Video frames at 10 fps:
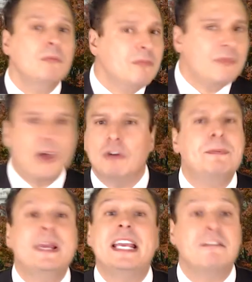those
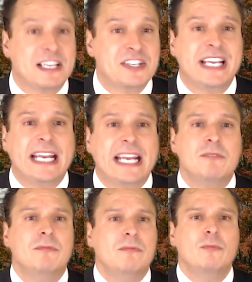being
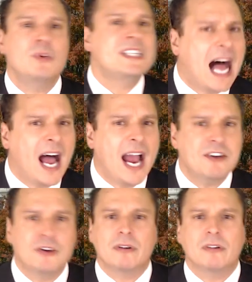investigated
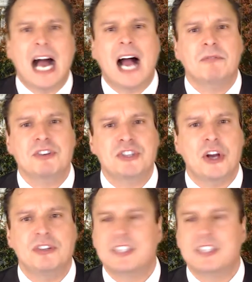resigned or Congress chose